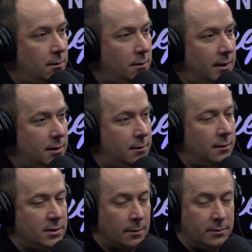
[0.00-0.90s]
I think
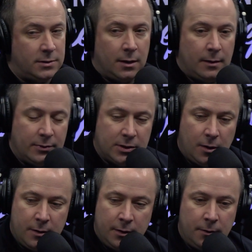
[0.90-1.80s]
I was
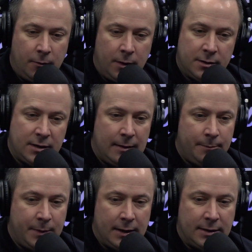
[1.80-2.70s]
talking to one of the
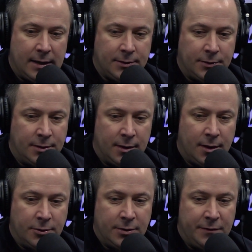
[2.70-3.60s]
top podcasters in the
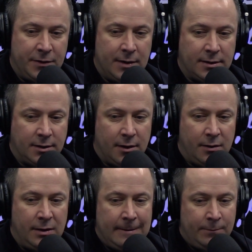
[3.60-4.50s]
country a few days
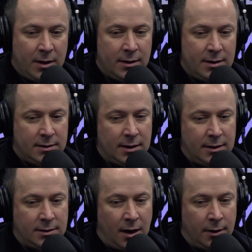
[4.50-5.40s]
ago, and he said
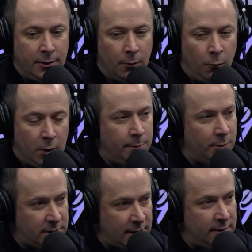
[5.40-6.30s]
it's under
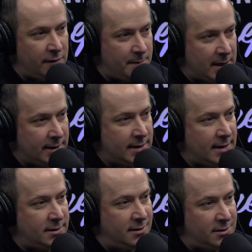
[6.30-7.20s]
1% of the
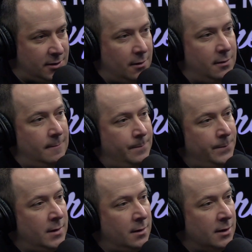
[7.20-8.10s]
podcasts that start
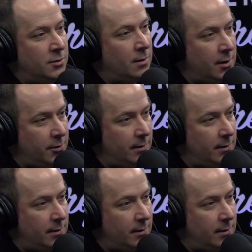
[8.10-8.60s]
get to 100.